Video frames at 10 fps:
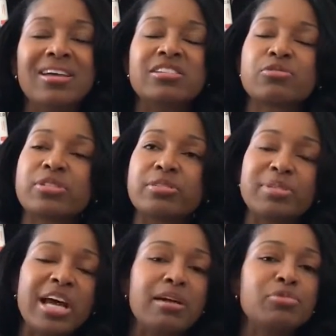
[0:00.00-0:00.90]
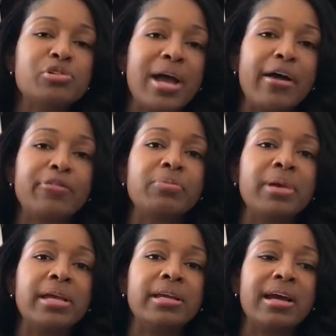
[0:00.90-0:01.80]
So sometimes you have to
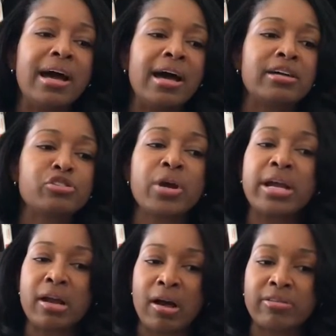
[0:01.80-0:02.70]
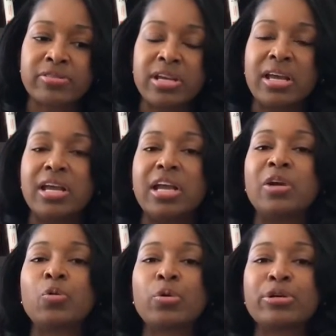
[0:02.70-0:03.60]
make trade-offs
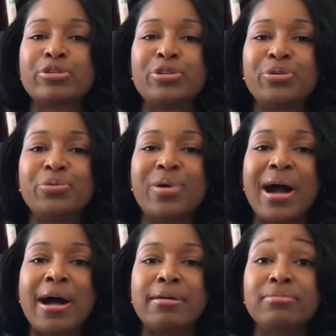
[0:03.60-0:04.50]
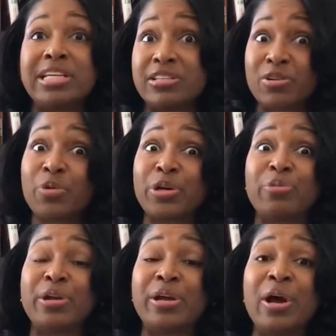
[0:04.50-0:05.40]
in order to get to where you
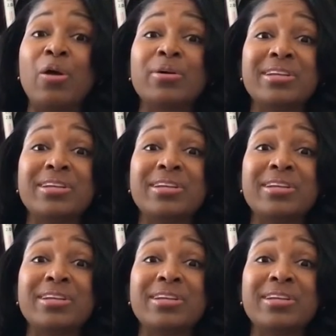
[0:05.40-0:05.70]
want to go.